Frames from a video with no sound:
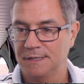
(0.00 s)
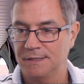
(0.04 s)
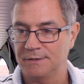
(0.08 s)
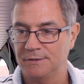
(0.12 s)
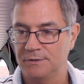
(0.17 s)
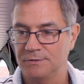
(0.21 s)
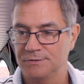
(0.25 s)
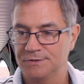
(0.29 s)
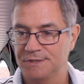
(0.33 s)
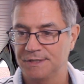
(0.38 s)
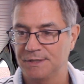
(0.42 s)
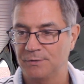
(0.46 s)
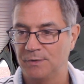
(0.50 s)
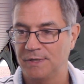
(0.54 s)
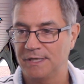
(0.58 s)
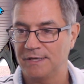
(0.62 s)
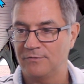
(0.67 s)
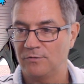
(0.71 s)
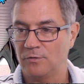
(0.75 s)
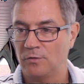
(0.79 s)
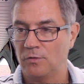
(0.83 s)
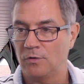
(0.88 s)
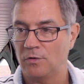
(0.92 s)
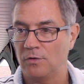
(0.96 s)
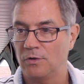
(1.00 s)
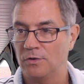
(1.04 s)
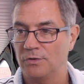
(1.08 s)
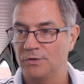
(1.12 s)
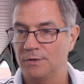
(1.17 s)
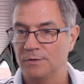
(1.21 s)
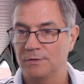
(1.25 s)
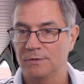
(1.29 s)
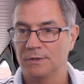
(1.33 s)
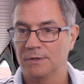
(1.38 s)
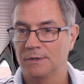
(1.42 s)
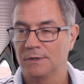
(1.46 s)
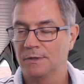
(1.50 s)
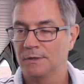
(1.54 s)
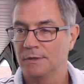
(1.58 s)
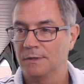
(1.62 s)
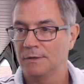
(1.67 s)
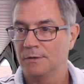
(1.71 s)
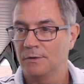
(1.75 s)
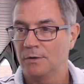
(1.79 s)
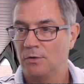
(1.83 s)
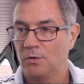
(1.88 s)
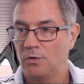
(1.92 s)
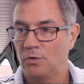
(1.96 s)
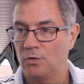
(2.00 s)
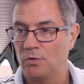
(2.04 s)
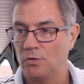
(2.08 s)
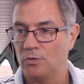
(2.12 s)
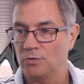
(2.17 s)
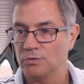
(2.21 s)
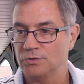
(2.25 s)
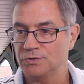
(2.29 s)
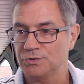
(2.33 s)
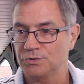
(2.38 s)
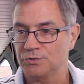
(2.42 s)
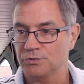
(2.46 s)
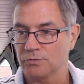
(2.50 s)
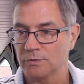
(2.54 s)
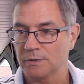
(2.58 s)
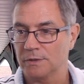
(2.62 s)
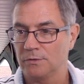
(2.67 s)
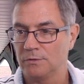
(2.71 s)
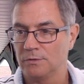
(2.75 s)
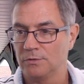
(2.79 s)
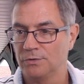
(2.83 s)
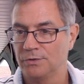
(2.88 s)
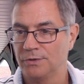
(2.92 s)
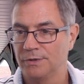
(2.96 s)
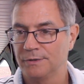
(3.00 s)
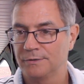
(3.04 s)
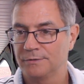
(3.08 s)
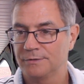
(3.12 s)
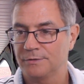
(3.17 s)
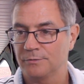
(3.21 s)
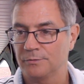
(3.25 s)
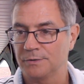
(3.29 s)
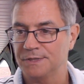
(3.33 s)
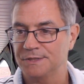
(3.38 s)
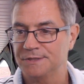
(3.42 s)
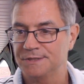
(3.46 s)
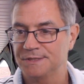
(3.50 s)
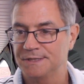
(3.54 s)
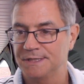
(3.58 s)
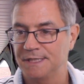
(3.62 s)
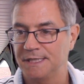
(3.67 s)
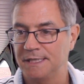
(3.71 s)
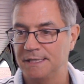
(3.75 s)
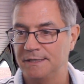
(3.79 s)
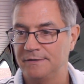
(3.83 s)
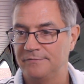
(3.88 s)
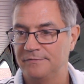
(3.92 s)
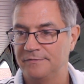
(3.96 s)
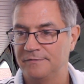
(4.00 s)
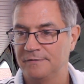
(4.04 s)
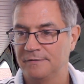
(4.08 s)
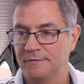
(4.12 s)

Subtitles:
And you'll see we have all the holes drilled to receive